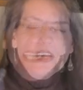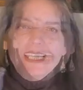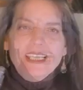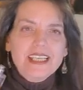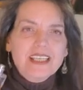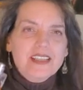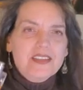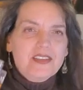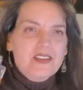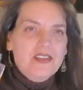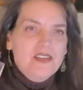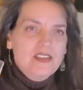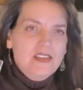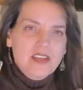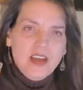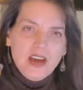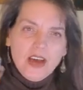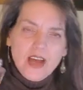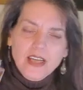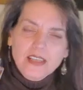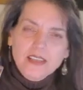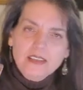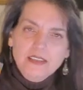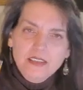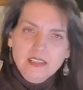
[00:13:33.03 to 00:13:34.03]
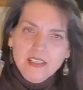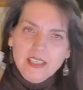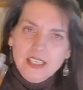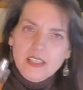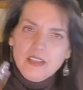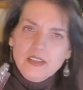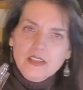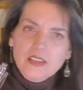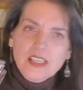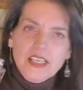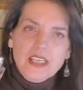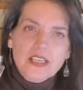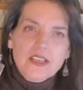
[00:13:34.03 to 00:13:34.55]
It is not
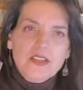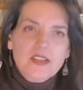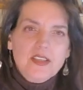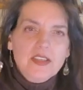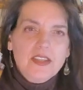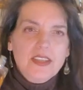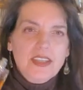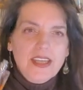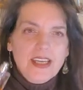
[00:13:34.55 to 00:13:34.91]
nearly as